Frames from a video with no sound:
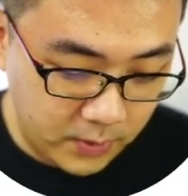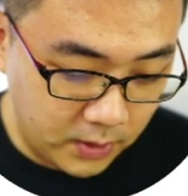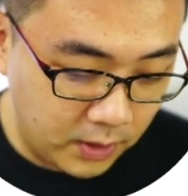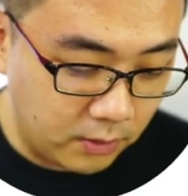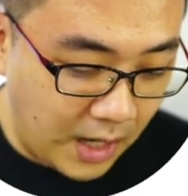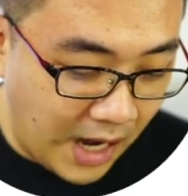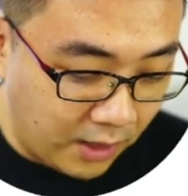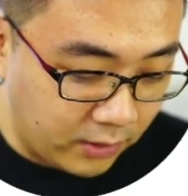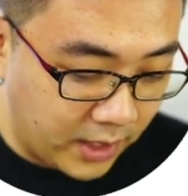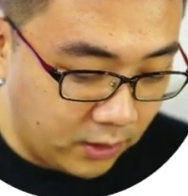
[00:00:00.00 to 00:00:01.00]
Now r
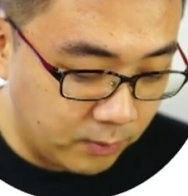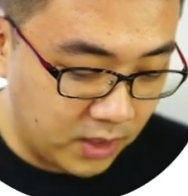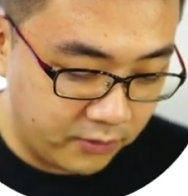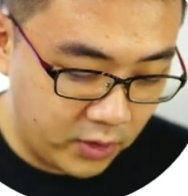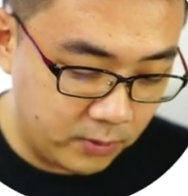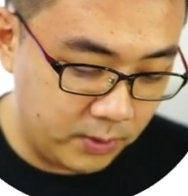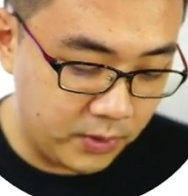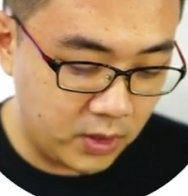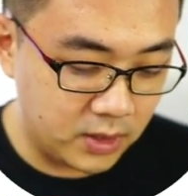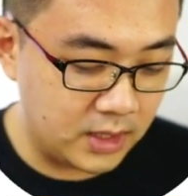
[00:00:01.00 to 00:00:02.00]
cannot be a variable
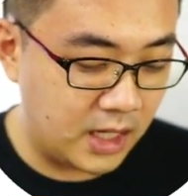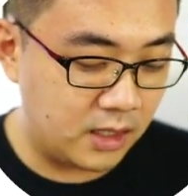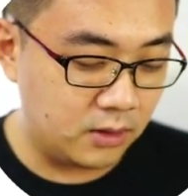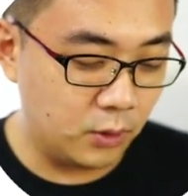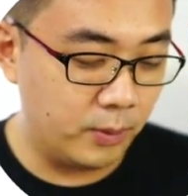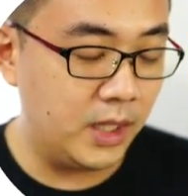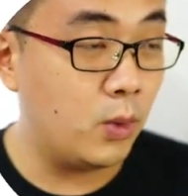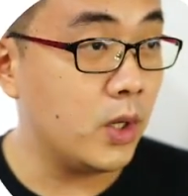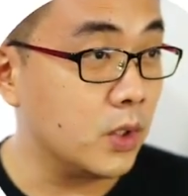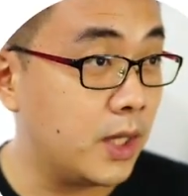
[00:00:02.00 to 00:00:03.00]
because r, no matter what
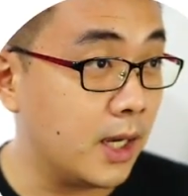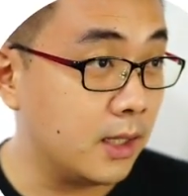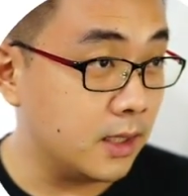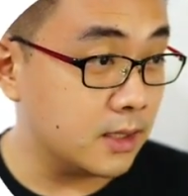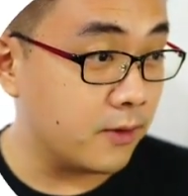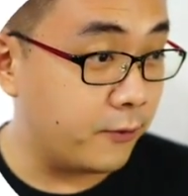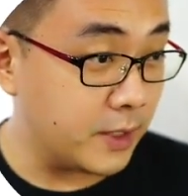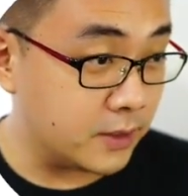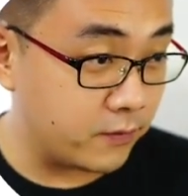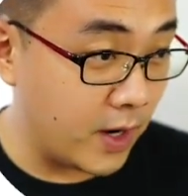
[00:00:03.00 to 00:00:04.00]
you take, is a
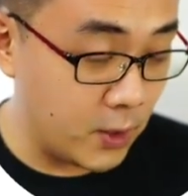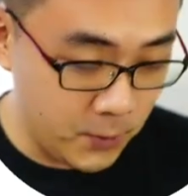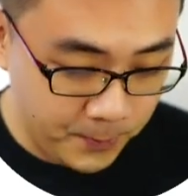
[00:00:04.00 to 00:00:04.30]
fixed value.